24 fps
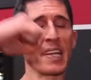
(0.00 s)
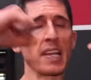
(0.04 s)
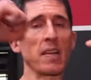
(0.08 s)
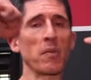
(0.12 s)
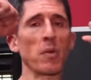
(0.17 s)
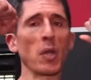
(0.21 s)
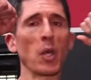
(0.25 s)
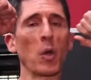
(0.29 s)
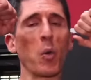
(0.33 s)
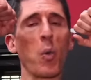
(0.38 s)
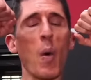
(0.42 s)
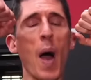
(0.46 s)
gonna
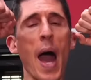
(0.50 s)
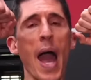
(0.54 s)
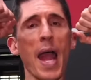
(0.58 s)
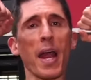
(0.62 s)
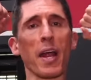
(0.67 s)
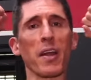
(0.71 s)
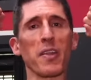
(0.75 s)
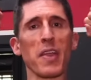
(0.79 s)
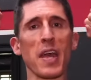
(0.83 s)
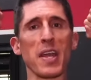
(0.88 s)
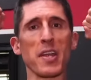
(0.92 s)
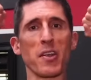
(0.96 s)

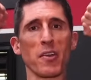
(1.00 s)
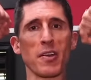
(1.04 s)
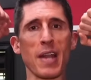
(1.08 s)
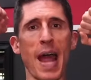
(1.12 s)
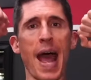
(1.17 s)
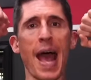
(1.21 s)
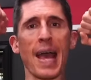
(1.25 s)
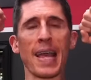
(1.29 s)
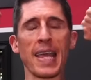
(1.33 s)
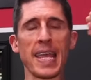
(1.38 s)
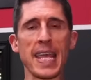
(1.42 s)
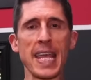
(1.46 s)
require that you're
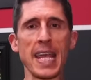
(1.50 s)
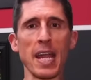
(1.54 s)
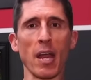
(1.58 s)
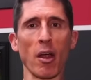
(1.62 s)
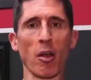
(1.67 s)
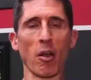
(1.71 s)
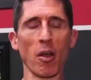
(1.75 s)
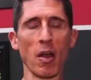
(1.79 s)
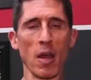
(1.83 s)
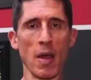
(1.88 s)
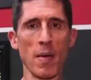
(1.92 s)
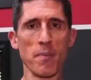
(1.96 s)
not
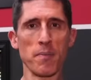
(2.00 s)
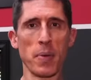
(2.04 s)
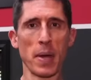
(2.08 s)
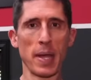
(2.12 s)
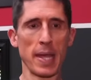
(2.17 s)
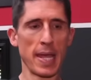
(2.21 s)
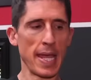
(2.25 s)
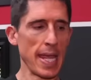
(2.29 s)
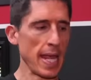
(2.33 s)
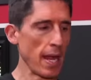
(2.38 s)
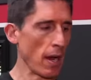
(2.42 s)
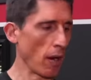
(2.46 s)
here, but
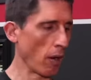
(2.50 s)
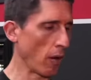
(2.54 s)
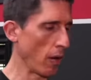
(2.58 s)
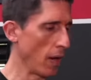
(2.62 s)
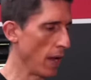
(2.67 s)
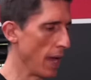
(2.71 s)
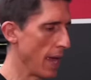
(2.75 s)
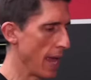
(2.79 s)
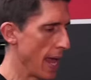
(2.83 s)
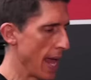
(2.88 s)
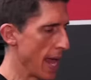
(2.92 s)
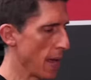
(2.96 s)
here,
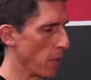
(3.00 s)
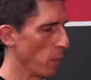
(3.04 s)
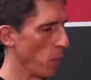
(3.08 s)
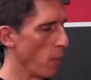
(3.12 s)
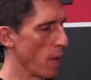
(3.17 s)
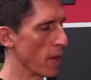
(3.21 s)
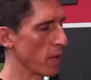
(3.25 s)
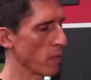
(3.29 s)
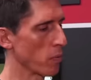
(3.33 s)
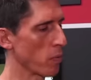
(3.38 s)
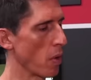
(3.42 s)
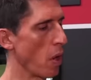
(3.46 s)
and
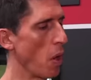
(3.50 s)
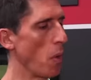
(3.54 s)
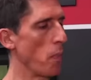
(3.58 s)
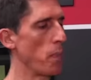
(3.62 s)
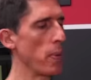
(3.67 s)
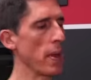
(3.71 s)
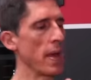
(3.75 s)
one rope